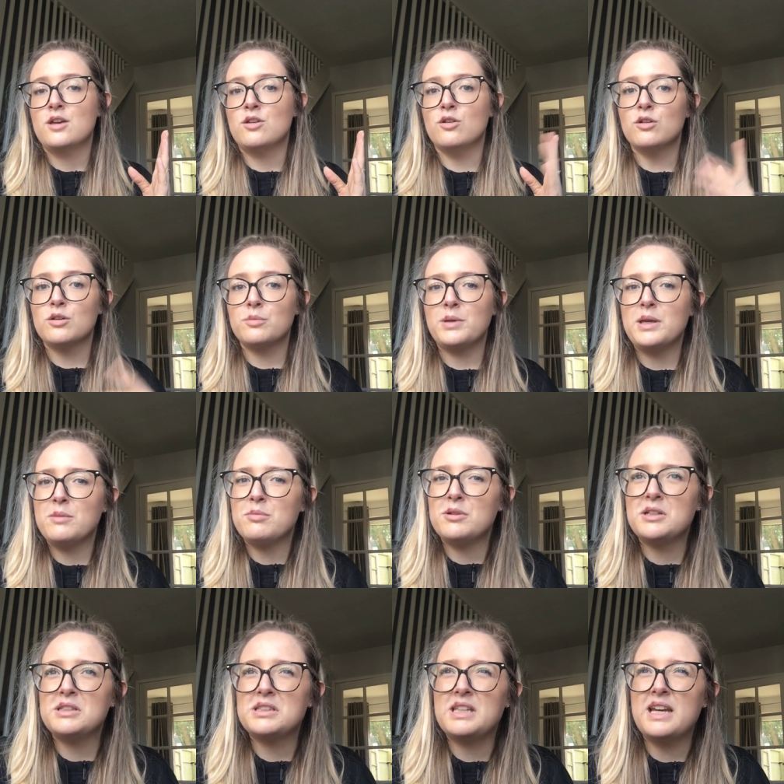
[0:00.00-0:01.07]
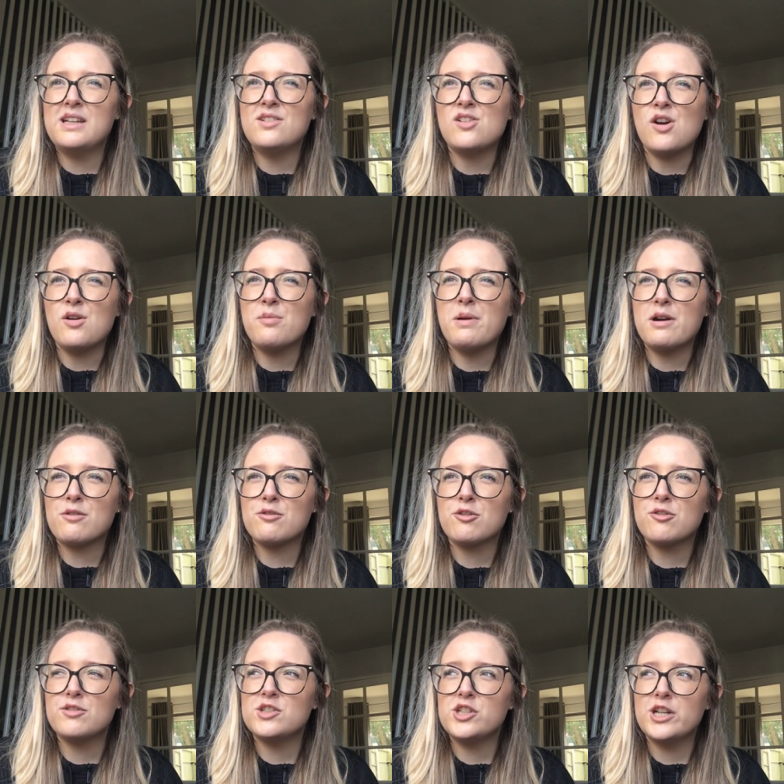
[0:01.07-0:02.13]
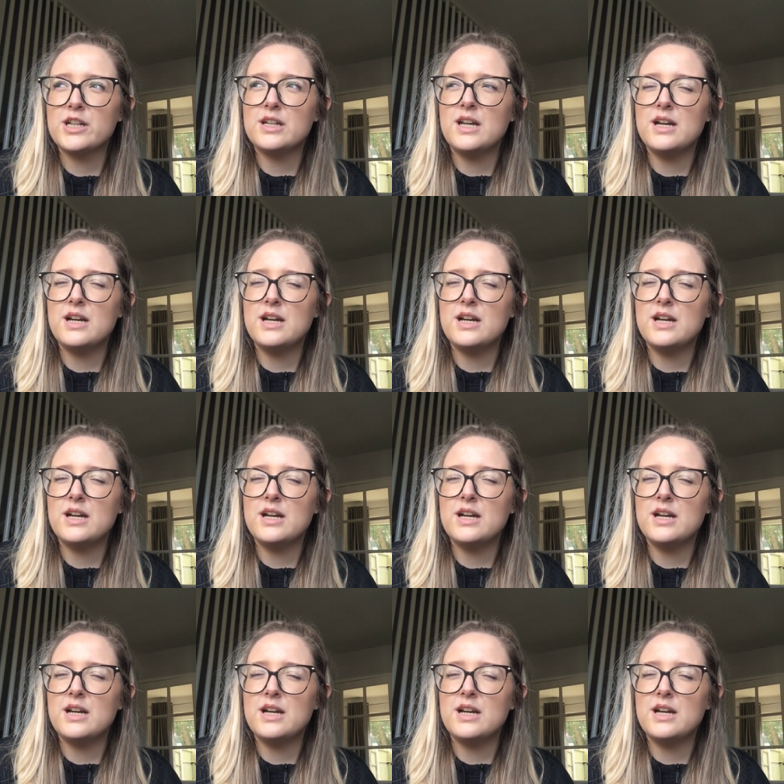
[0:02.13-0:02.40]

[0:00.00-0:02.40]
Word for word: young people, do they know about groovy chick